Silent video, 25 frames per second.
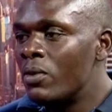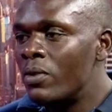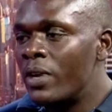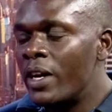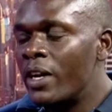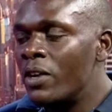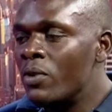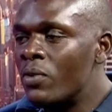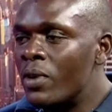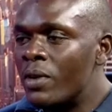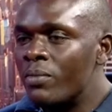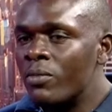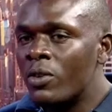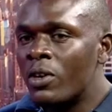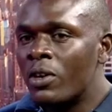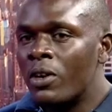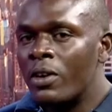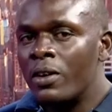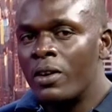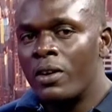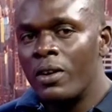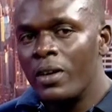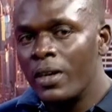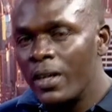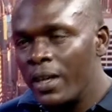unainua
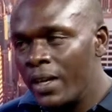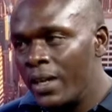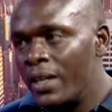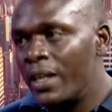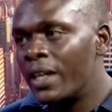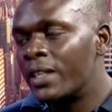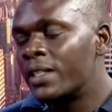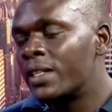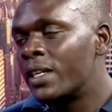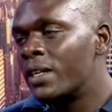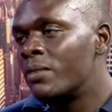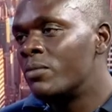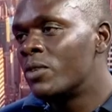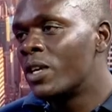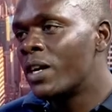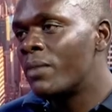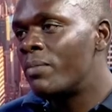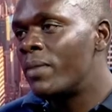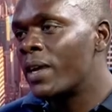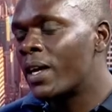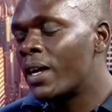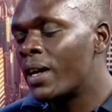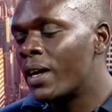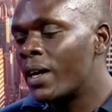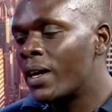mkono, inateremka
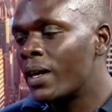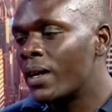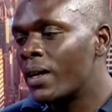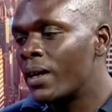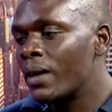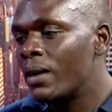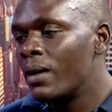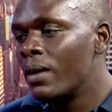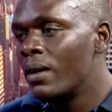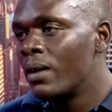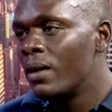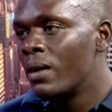peke yake.